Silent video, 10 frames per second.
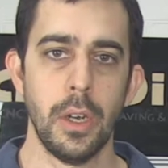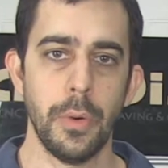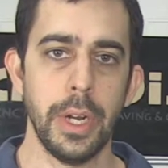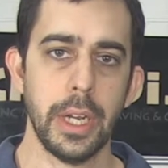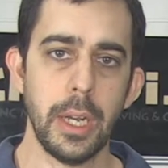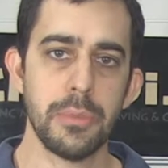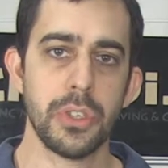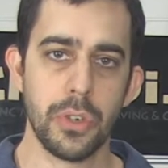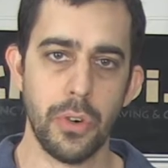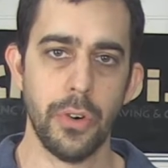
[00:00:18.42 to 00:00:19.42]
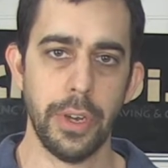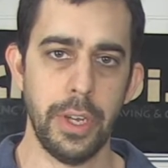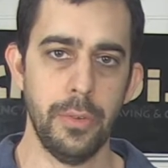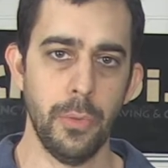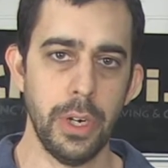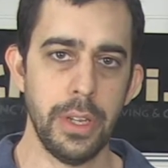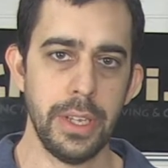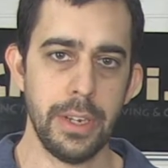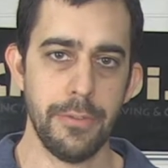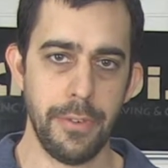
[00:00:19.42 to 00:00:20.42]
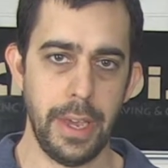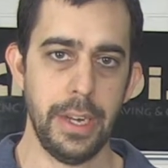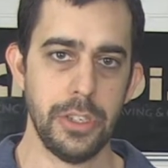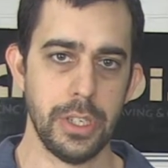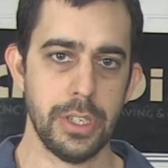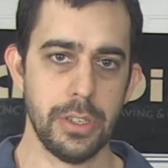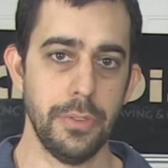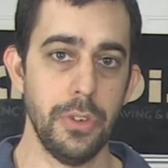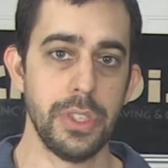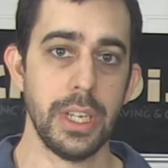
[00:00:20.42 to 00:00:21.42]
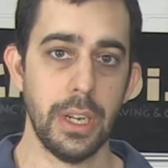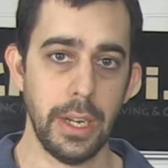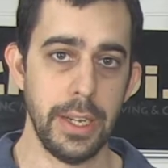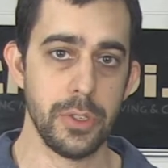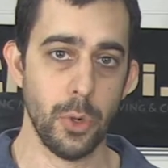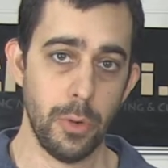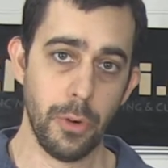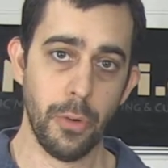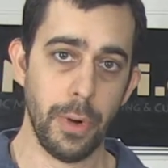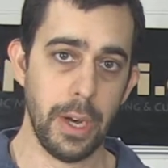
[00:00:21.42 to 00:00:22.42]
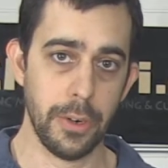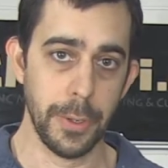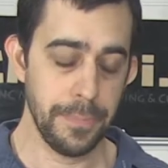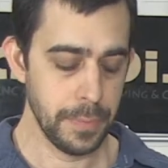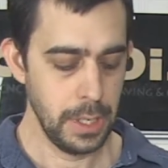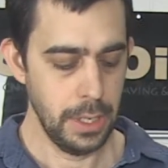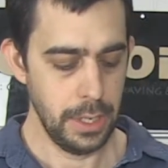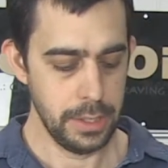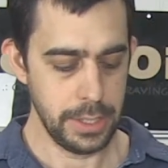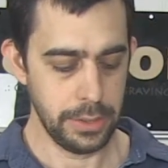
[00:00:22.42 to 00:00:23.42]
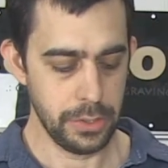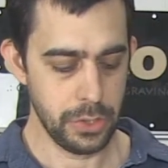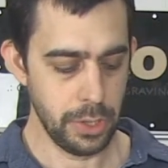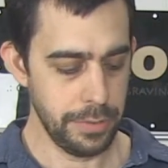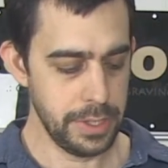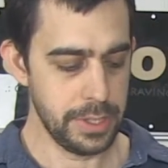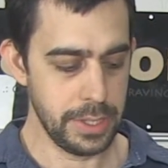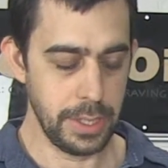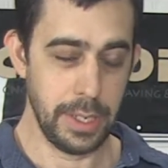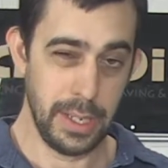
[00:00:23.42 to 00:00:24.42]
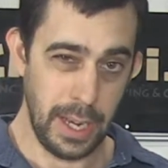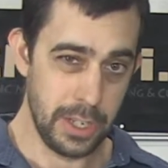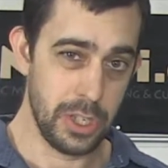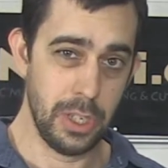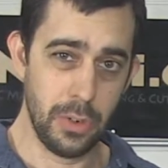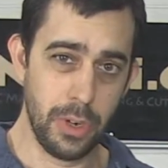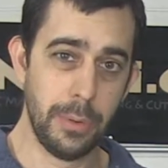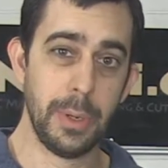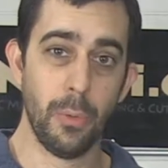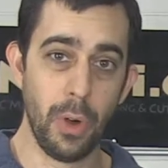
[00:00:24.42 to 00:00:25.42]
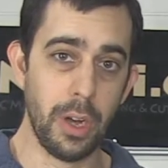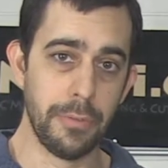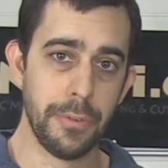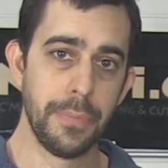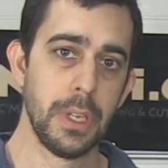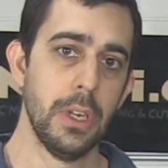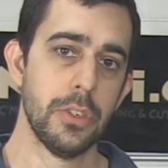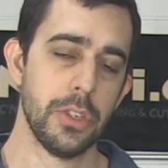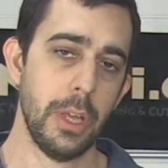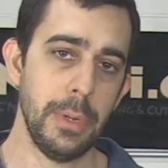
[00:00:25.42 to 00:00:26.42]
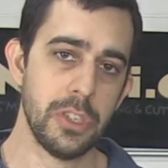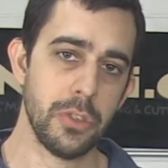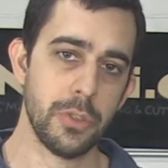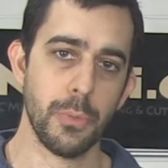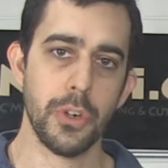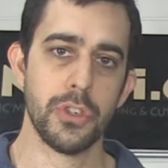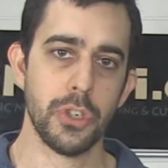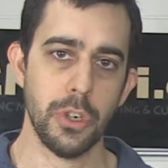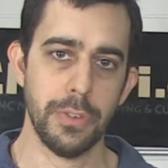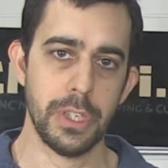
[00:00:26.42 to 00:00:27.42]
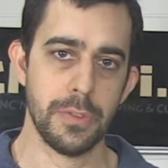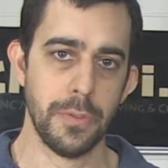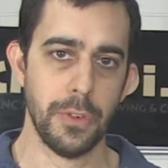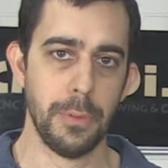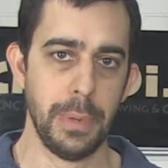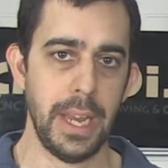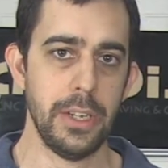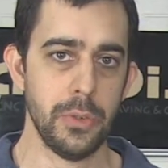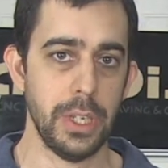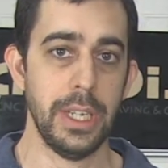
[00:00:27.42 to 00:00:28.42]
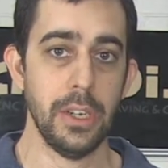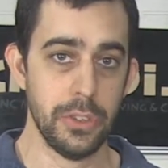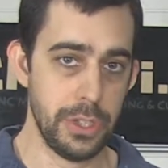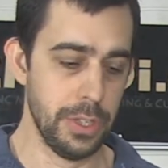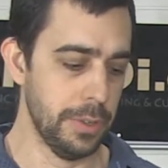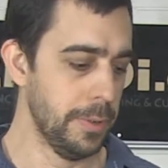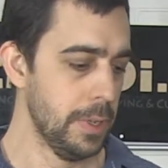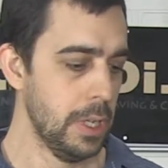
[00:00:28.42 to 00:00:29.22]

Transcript: When it comes to Corian, one of the advantages of using a laser over a router is that the surface is actually incredibly rough. So that means there's more surface for the paint to adhere to.